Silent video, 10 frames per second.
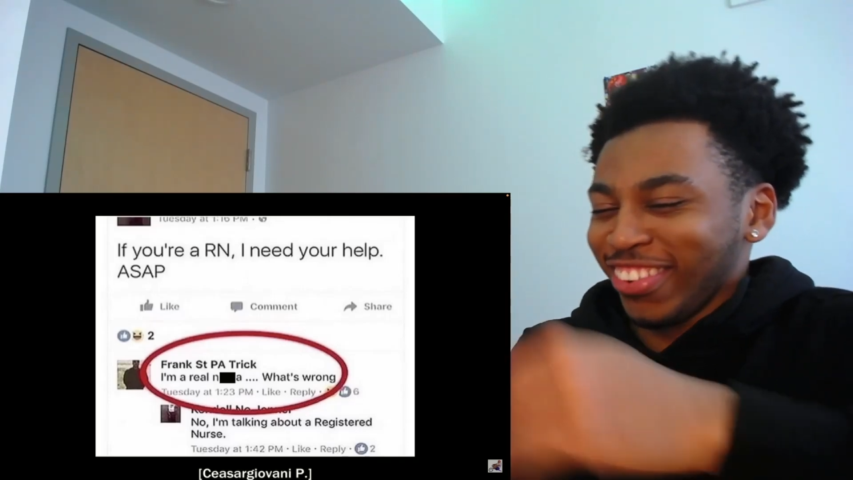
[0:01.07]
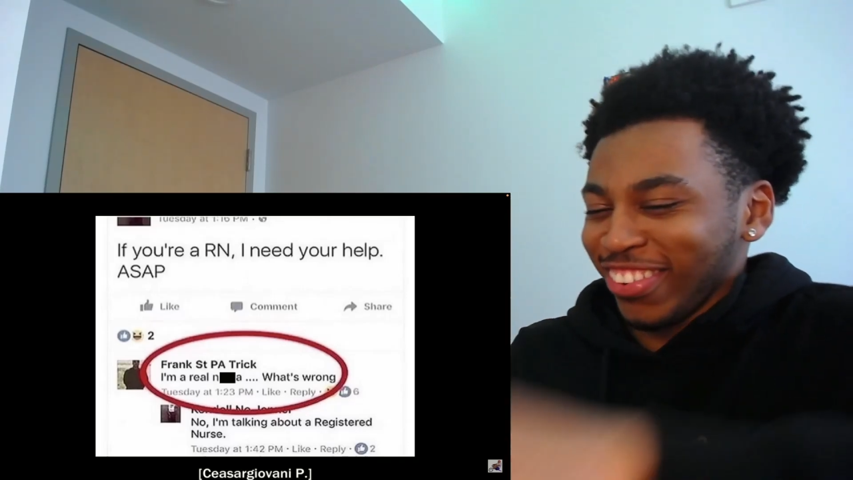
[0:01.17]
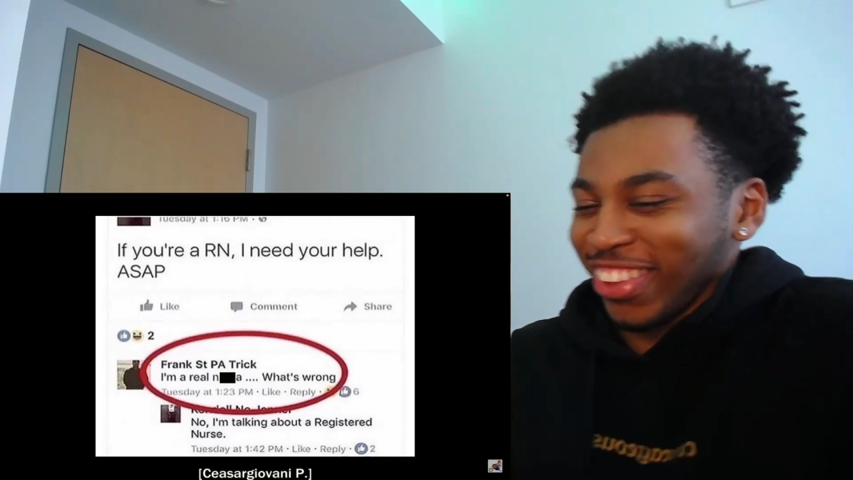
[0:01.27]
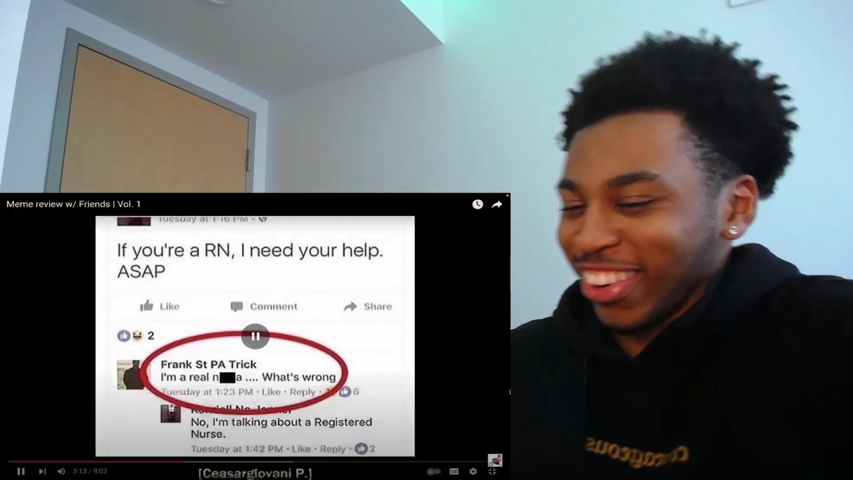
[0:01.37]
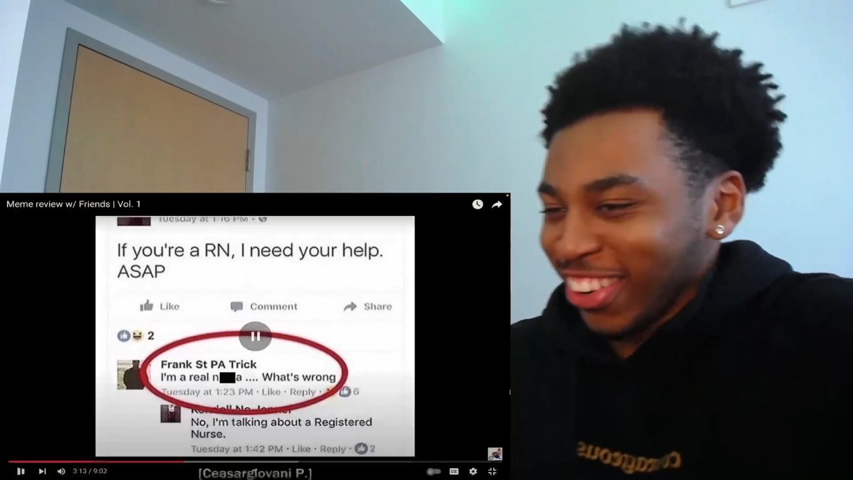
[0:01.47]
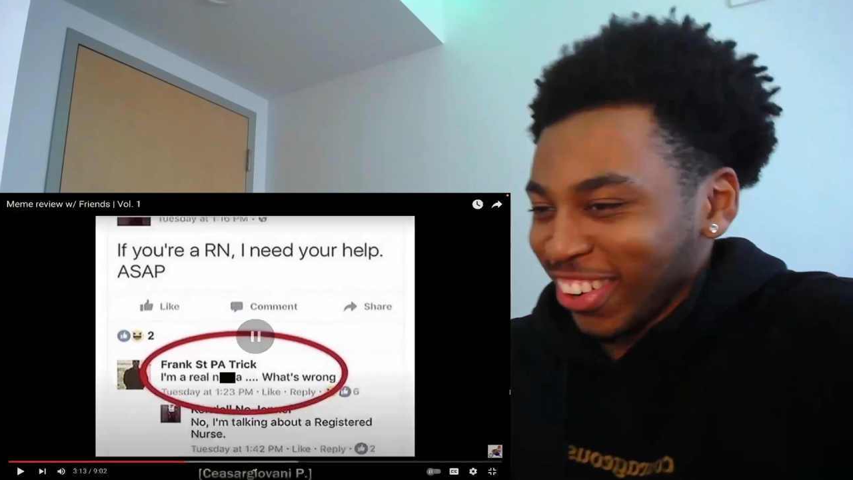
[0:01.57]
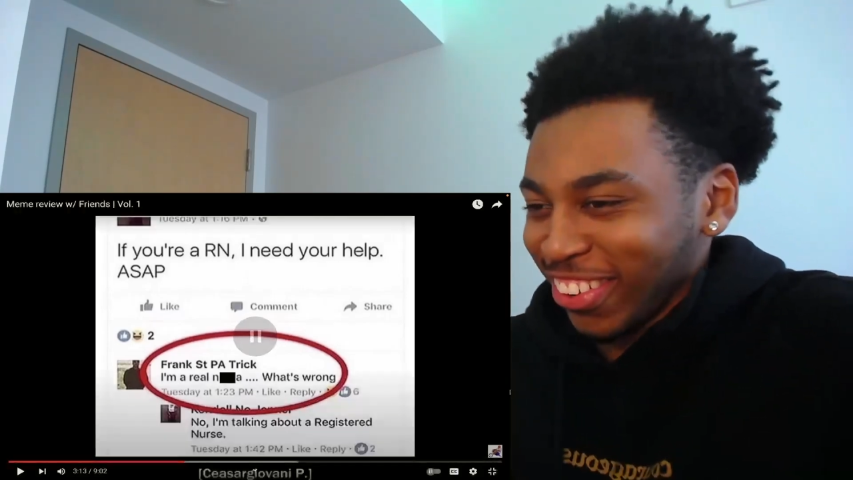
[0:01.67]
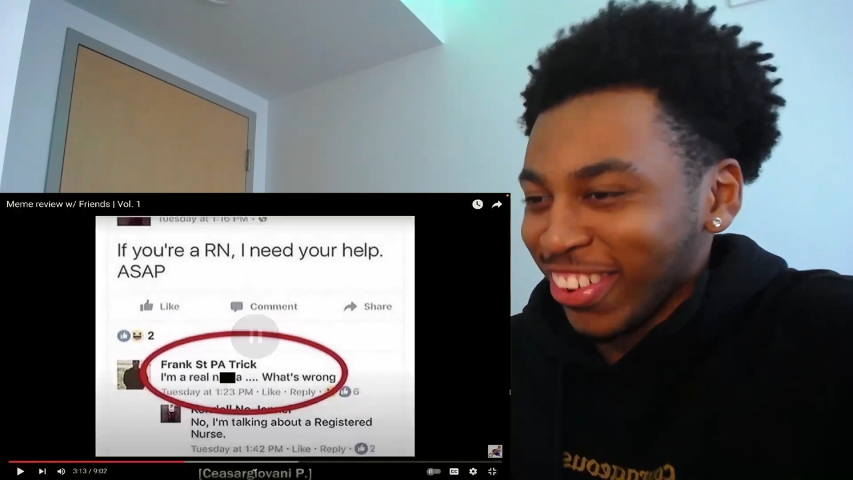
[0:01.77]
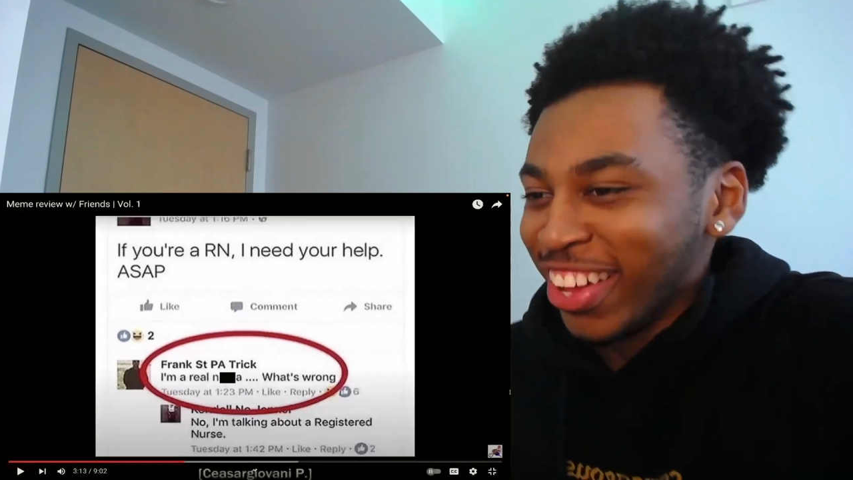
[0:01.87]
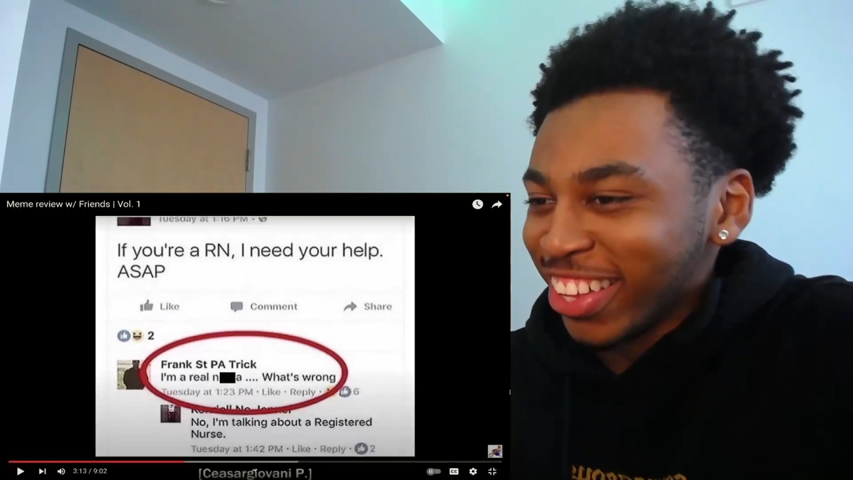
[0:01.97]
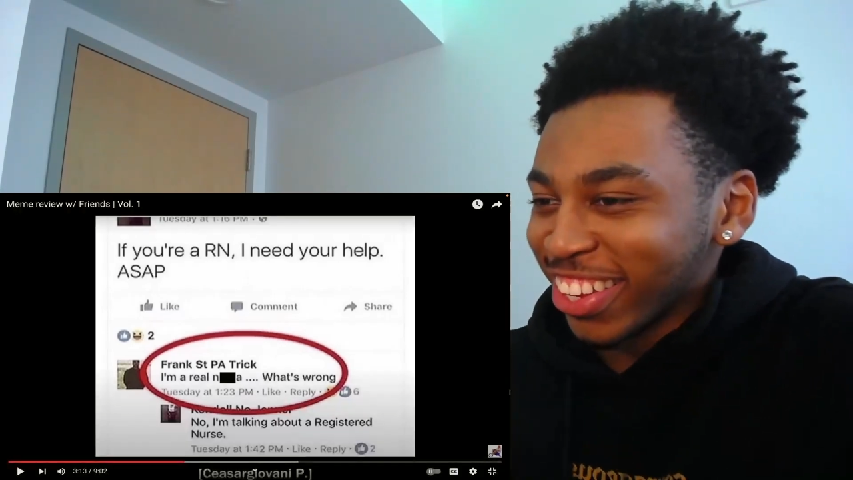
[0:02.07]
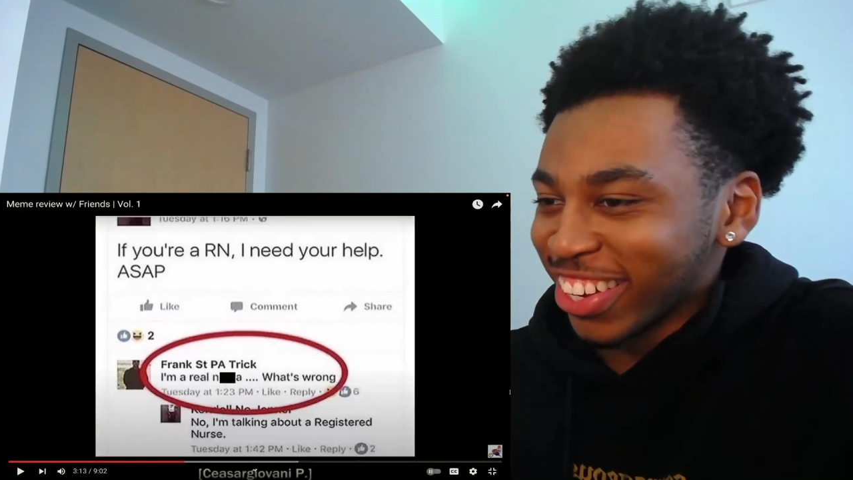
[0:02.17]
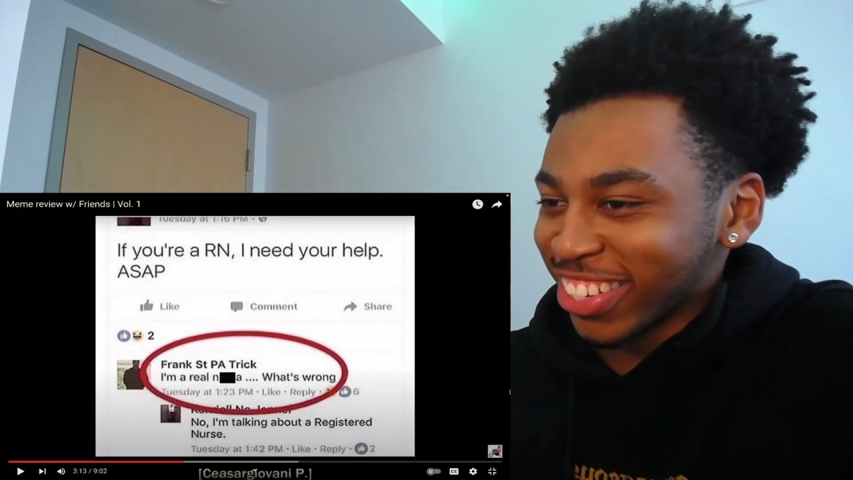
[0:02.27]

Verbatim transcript: no, no, no, no. Look at